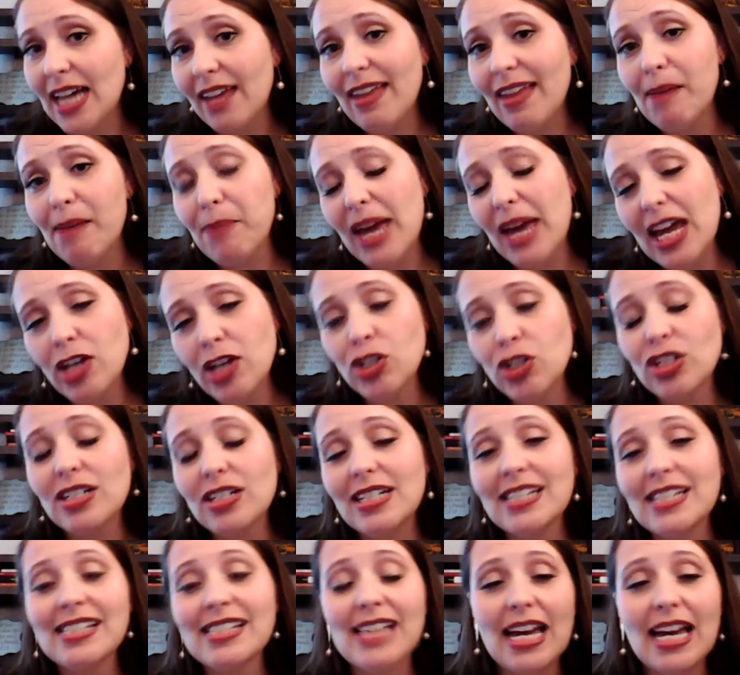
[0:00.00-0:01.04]
that patient
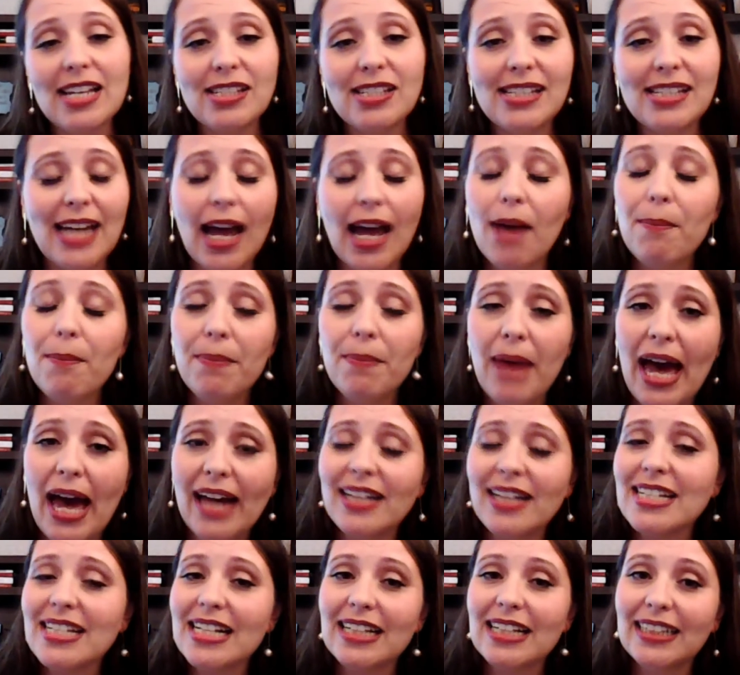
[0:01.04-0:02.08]
decides to come back
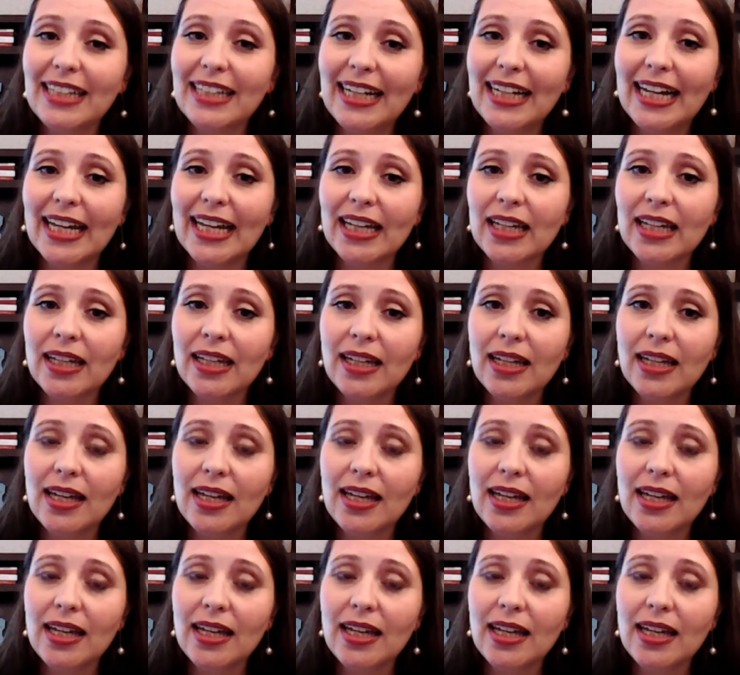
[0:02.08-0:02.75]
to clinic,